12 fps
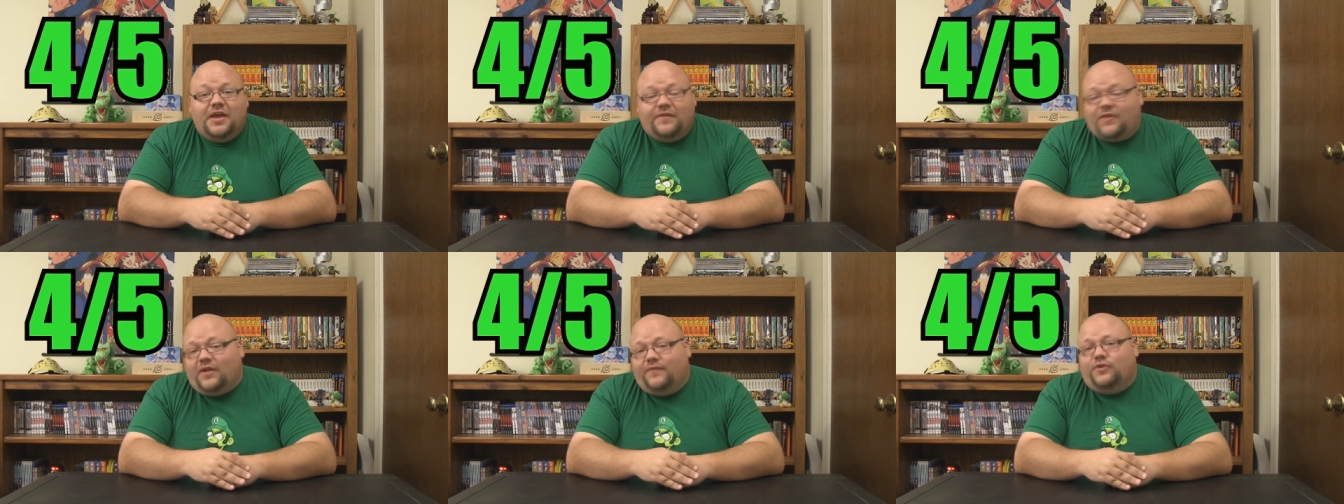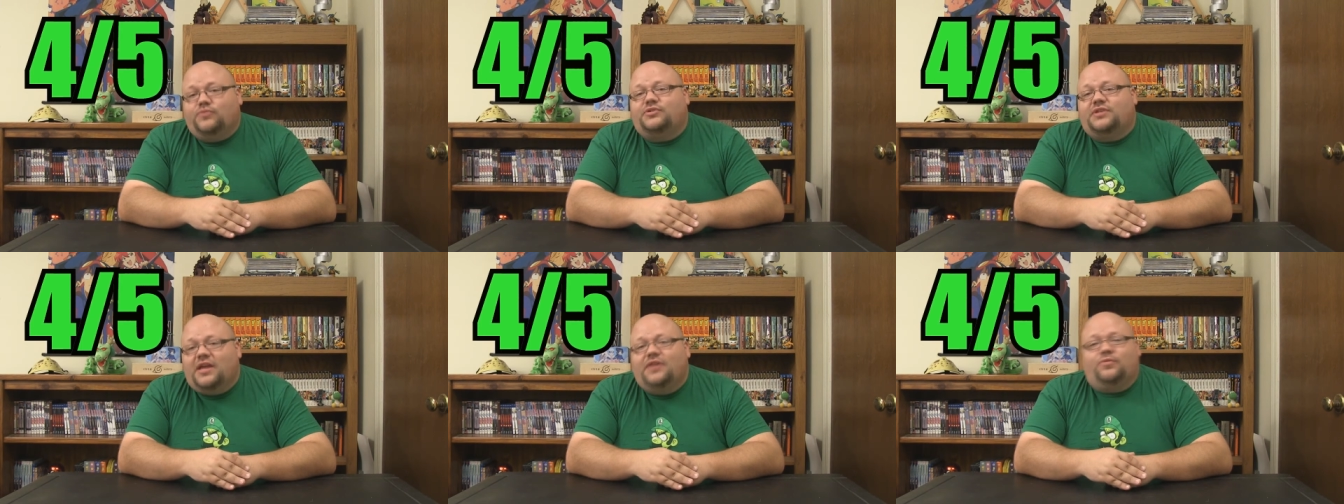If any of you
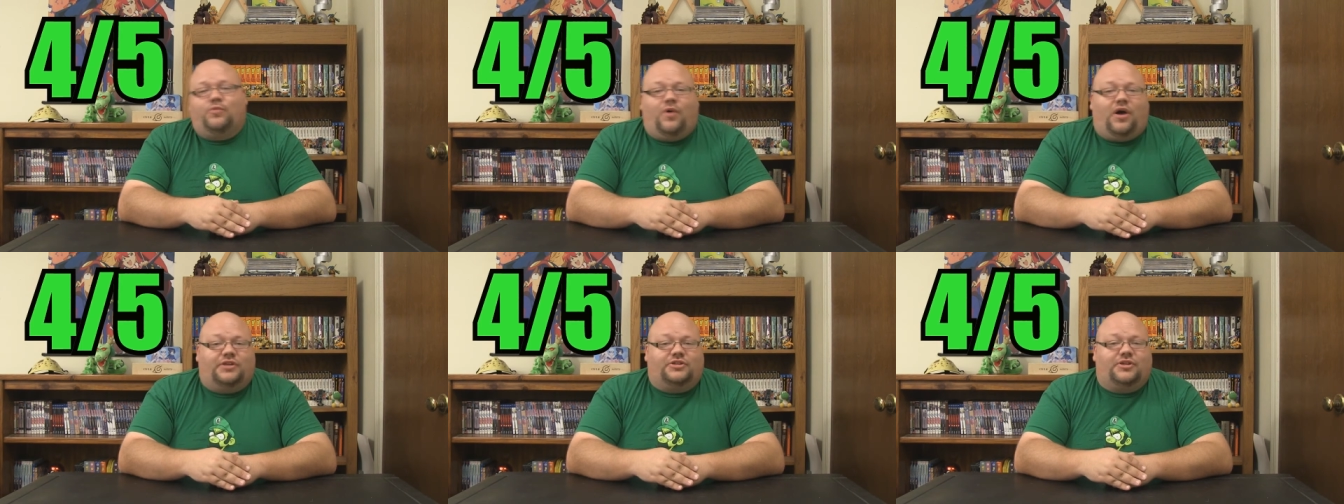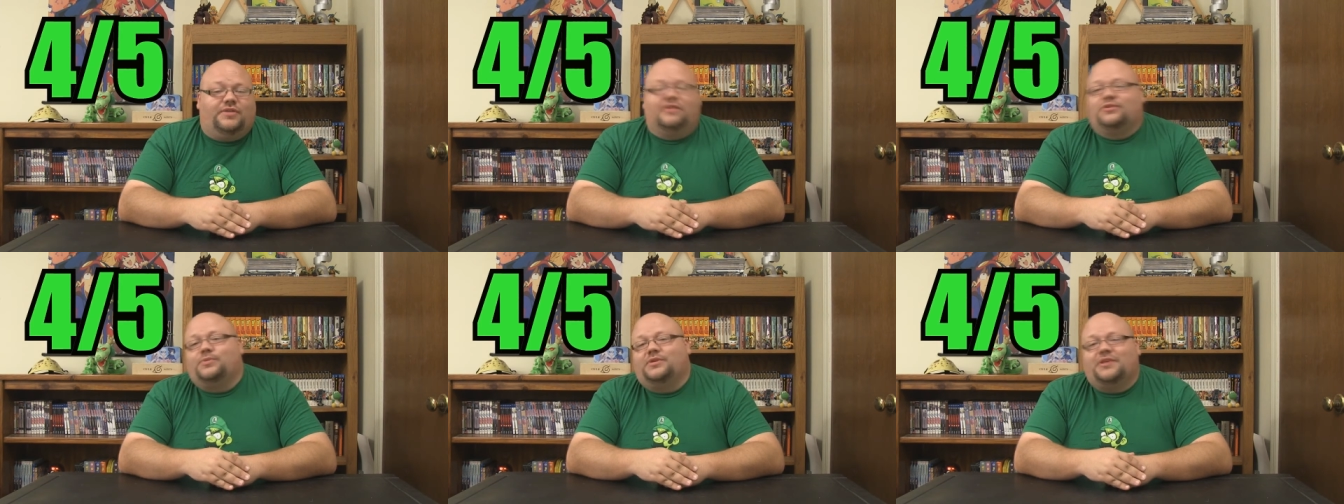did watch
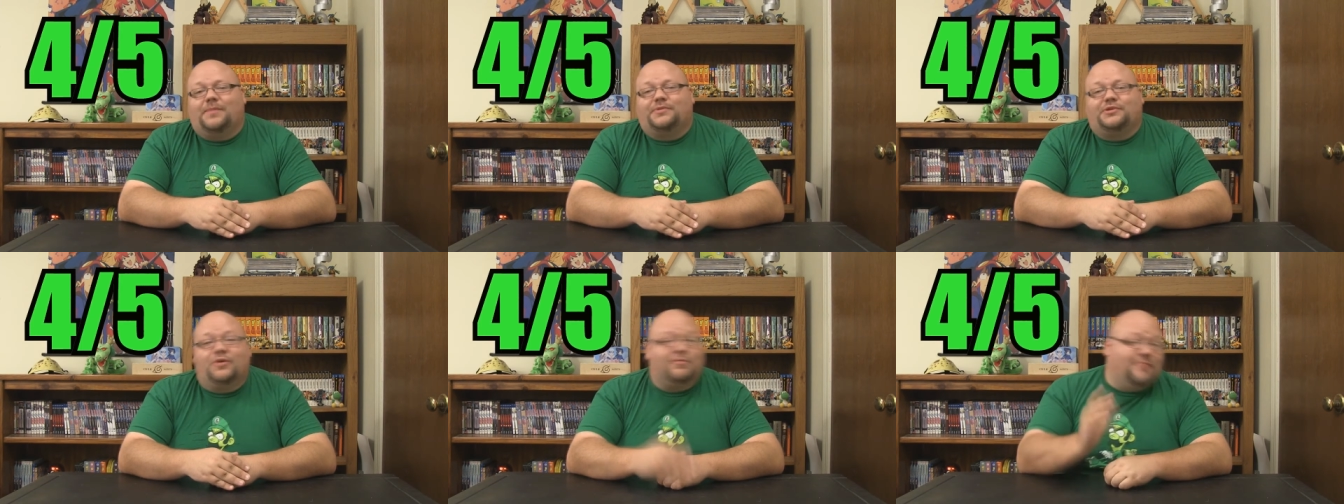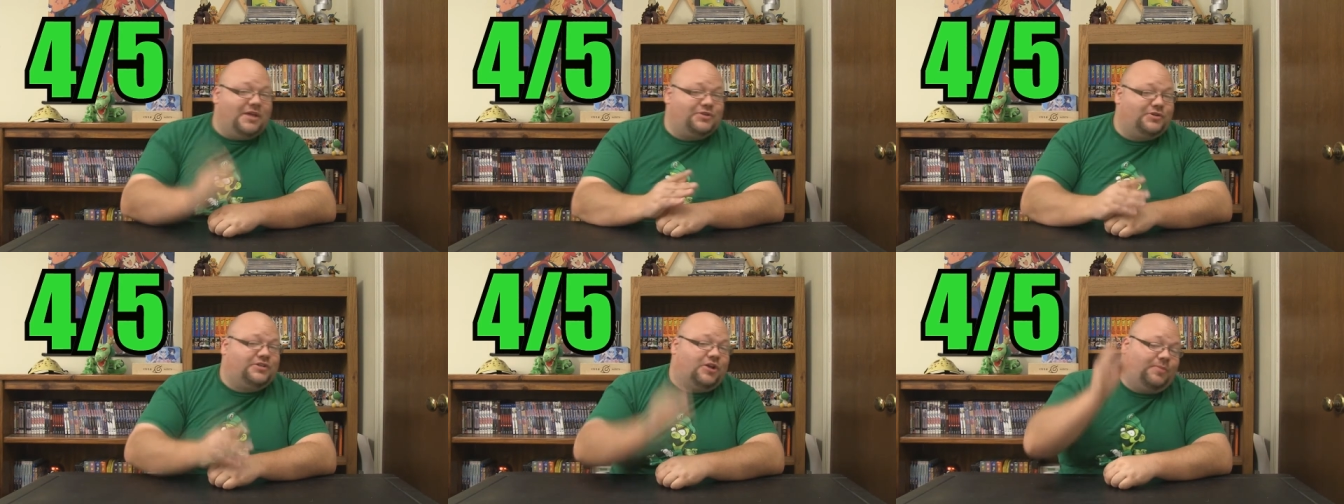this week's episode, Make
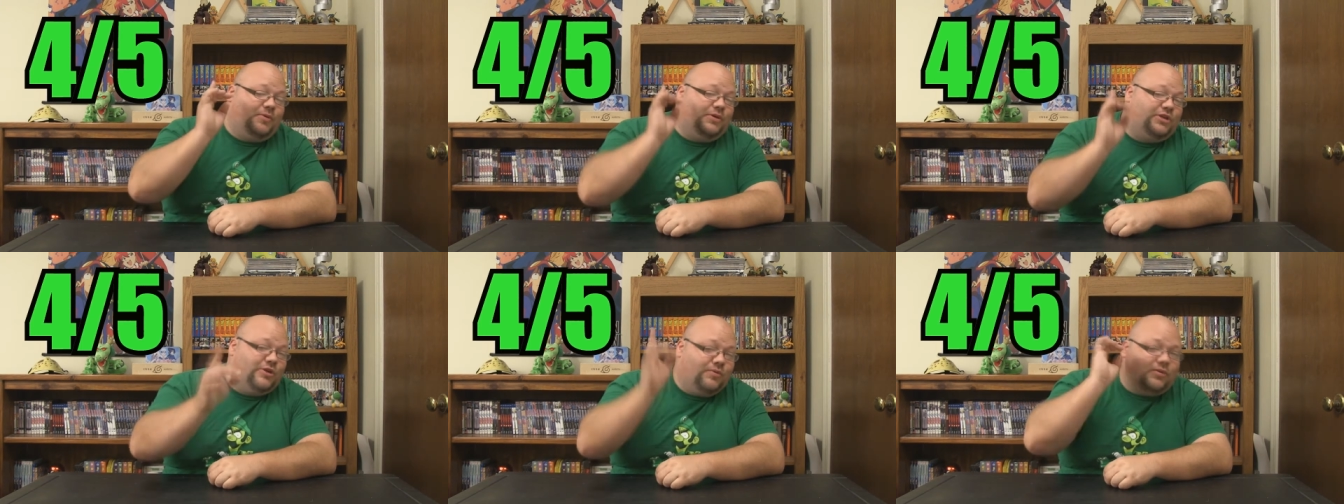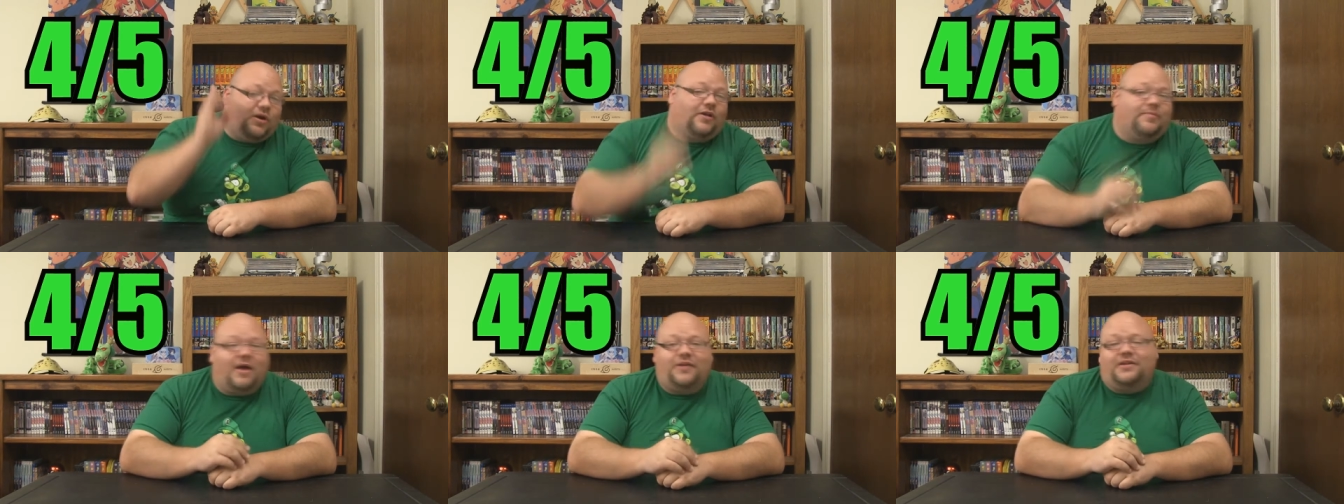sure to tell me what you
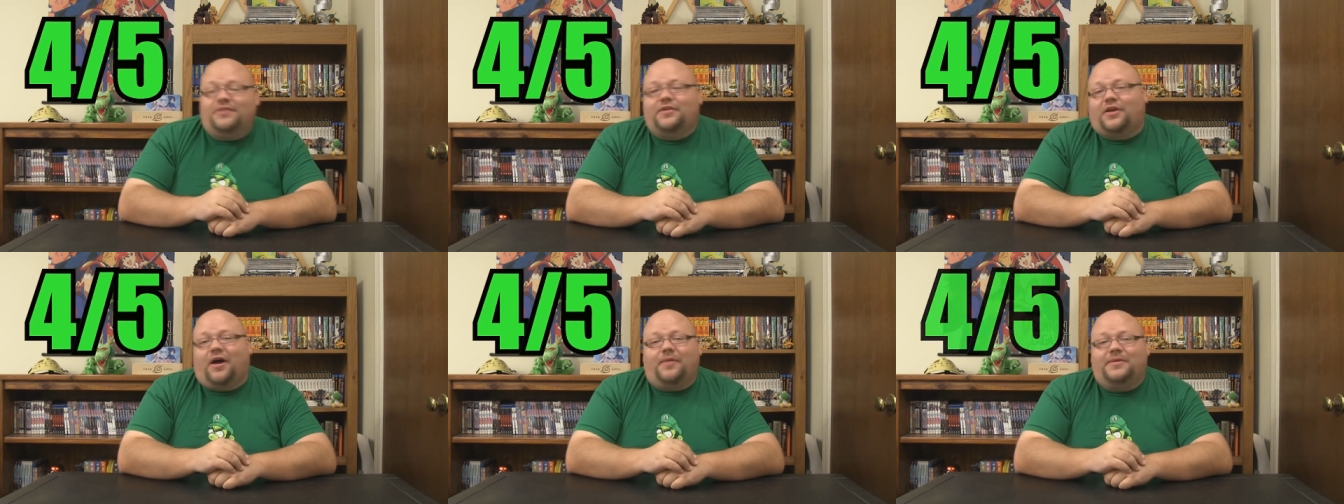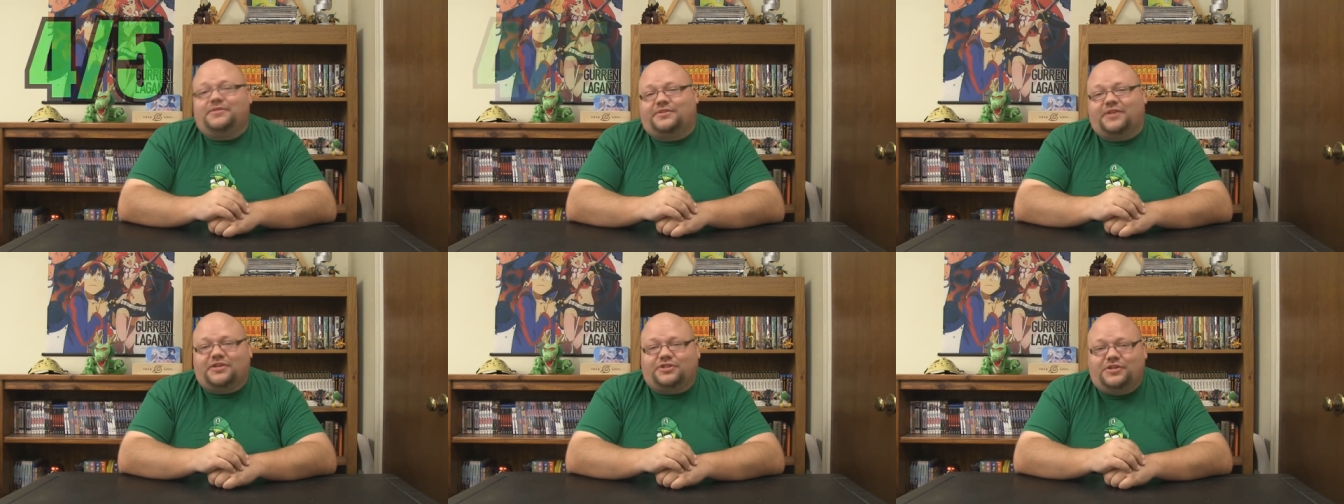thought about it in the comments
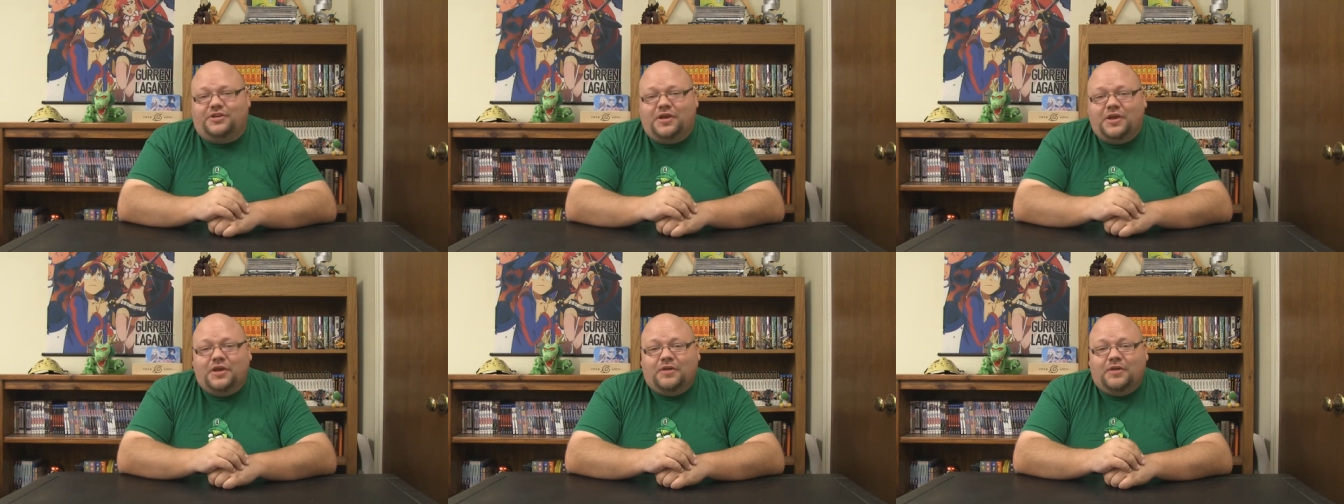section